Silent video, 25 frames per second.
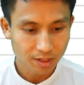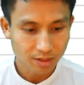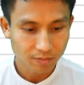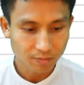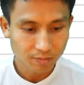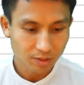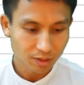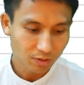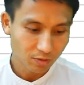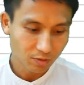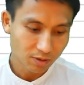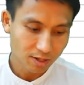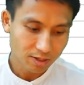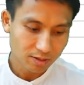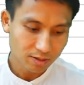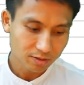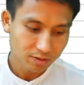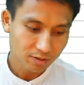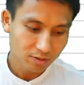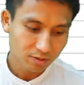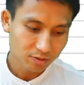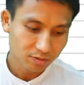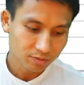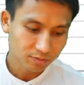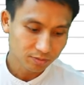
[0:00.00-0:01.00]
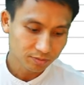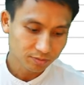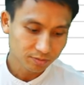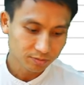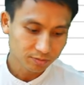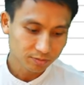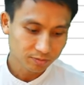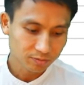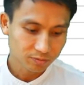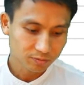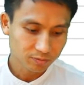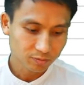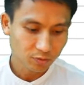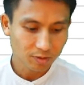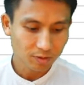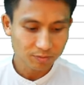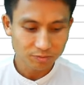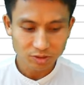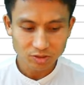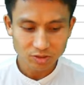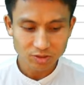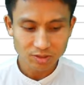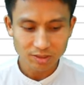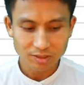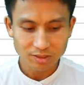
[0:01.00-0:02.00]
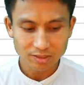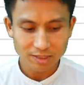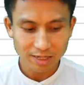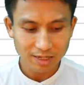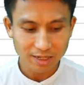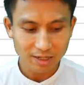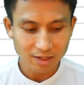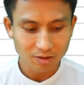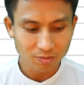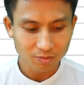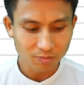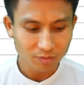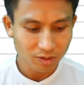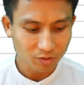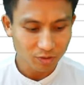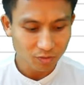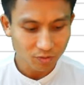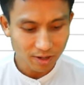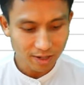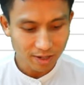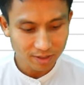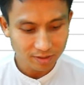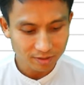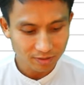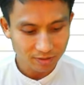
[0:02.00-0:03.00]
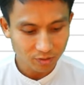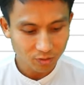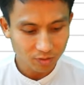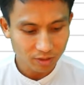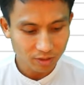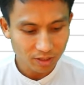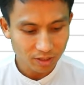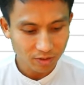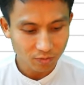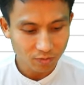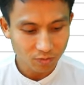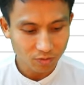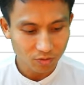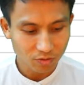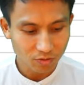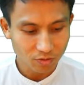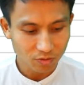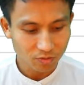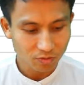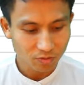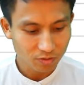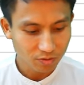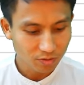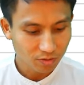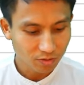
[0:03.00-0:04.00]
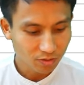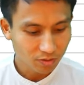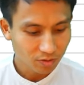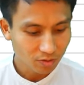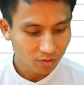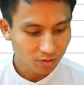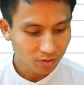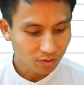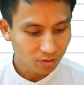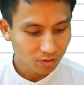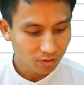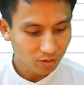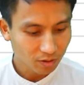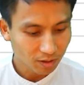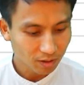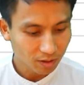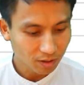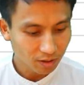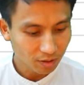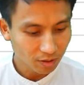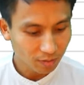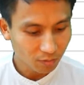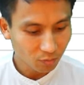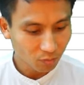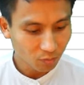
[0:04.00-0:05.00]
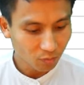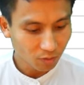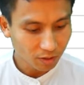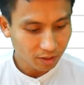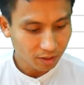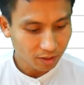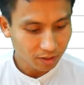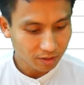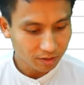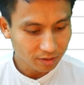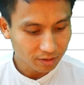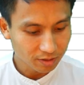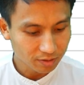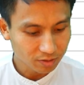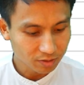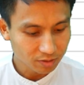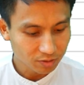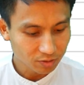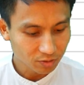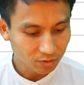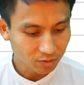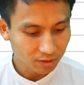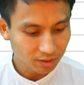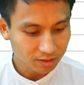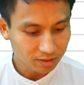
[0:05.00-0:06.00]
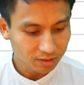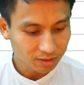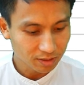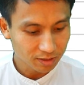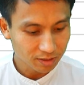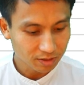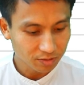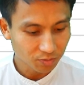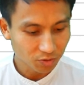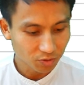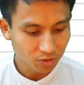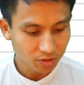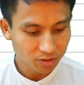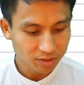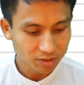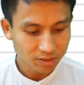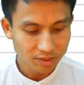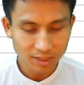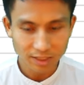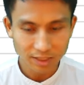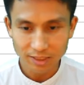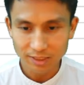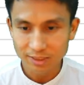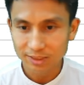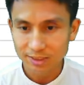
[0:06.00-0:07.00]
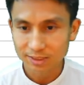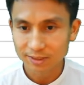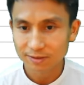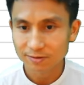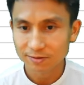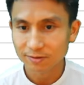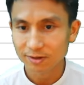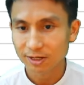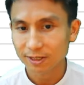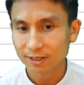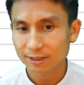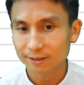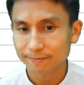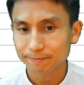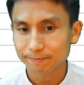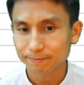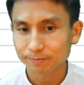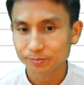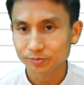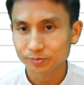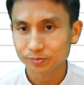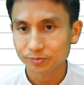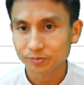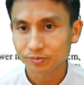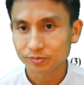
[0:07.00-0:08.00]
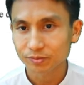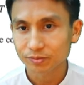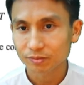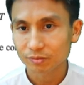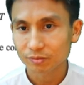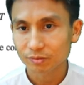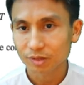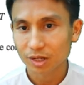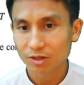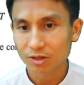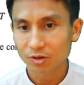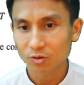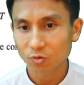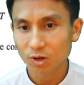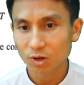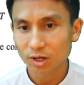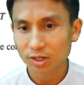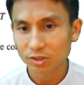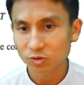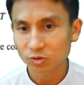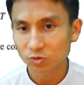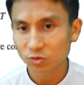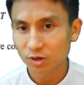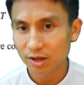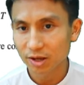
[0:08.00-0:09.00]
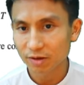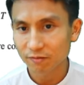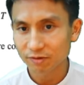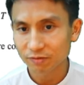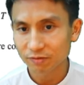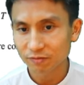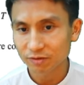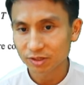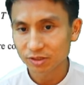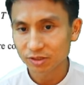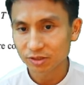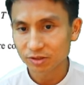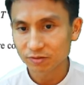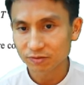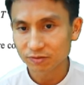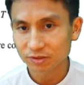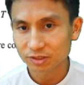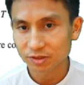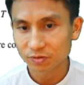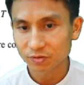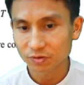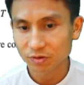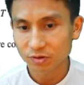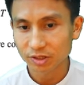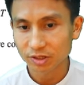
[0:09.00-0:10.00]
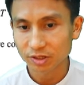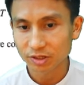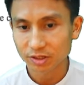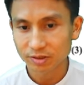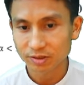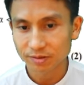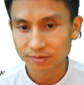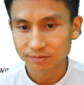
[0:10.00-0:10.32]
it be greater though? Well, I'm just going to say it cannot be greater or equal 126.6, right? Otherwise, we will have division of 0 here.